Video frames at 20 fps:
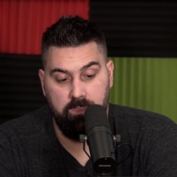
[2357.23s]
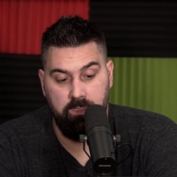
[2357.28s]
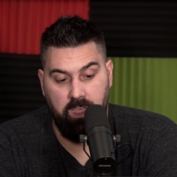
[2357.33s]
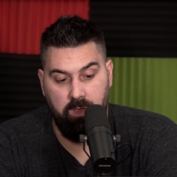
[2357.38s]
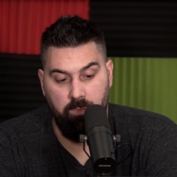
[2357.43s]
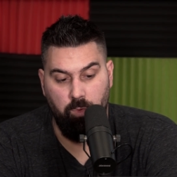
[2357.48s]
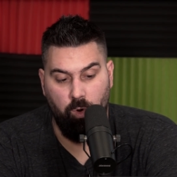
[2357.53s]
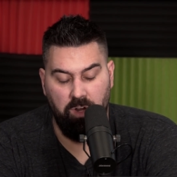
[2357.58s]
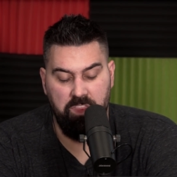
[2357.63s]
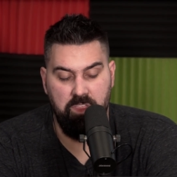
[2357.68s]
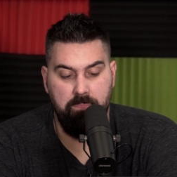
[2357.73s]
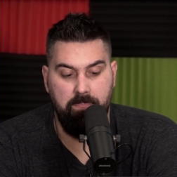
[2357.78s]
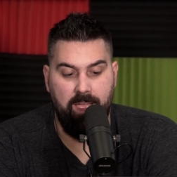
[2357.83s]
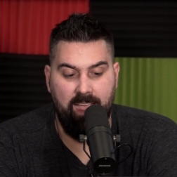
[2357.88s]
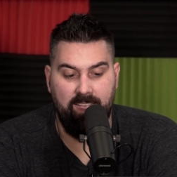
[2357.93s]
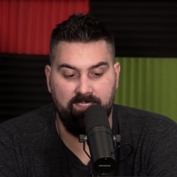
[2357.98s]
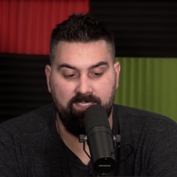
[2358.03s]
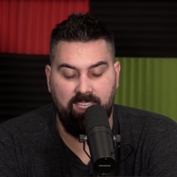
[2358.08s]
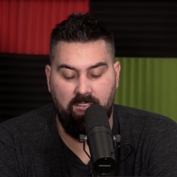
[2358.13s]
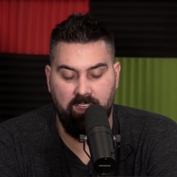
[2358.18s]
that's pretty dope. He wore the
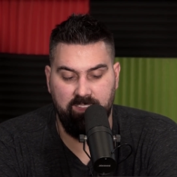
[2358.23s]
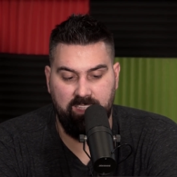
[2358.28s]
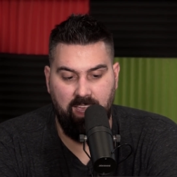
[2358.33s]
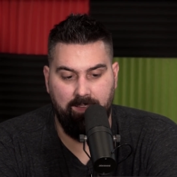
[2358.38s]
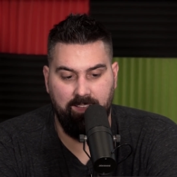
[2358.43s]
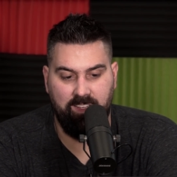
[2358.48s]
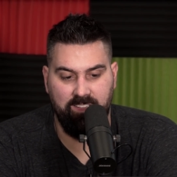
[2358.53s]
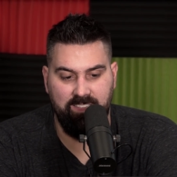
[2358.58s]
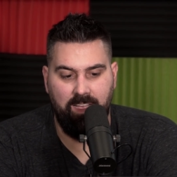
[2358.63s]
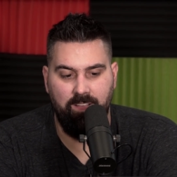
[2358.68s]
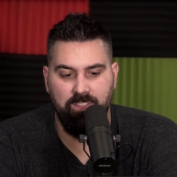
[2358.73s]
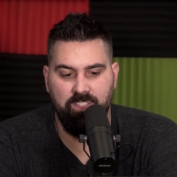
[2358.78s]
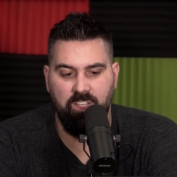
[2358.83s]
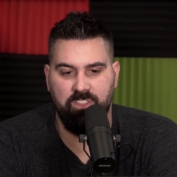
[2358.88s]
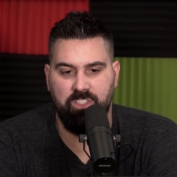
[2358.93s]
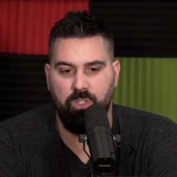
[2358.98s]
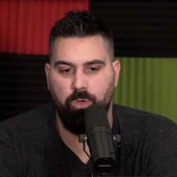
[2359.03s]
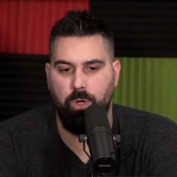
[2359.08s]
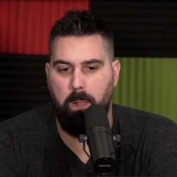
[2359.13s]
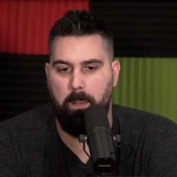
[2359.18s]
mask. I was happy because that was
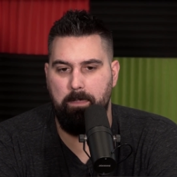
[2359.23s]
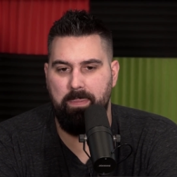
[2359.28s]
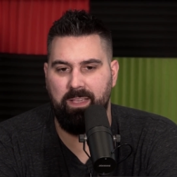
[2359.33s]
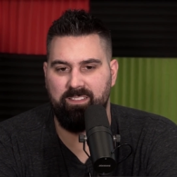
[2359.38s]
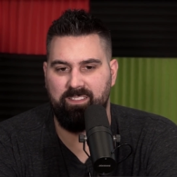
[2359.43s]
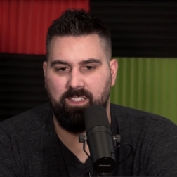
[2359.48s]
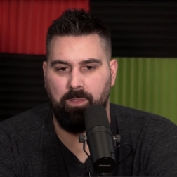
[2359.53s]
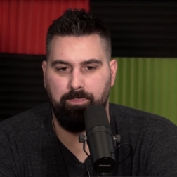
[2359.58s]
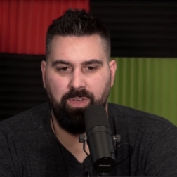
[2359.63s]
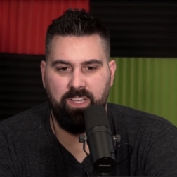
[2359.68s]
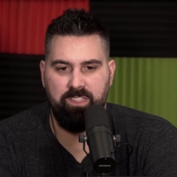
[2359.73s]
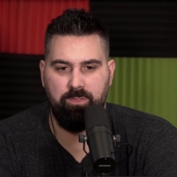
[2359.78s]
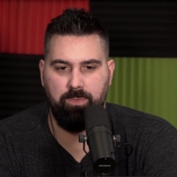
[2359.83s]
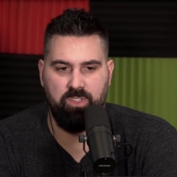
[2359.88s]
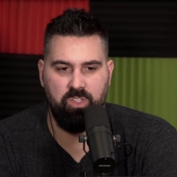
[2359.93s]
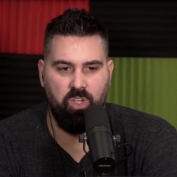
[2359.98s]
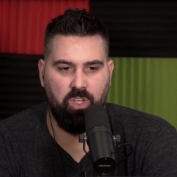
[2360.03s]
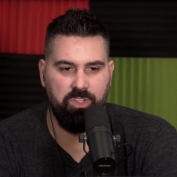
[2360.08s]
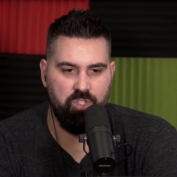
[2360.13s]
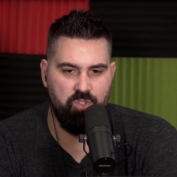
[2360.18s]
also one of my biggest complaints when
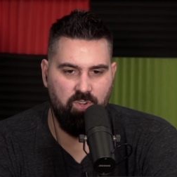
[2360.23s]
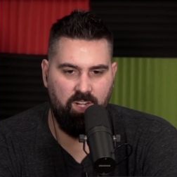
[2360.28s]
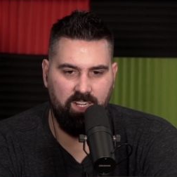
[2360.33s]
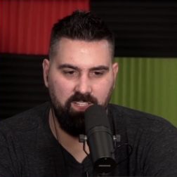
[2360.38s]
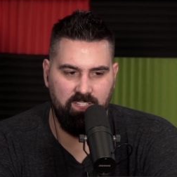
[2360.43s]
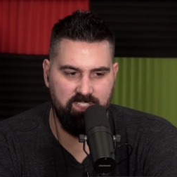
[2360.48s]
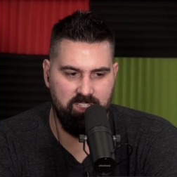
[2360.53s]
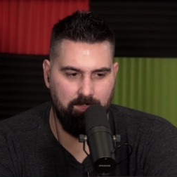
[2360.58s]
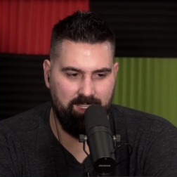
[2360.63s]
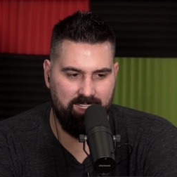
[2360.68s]
we saw the trailers.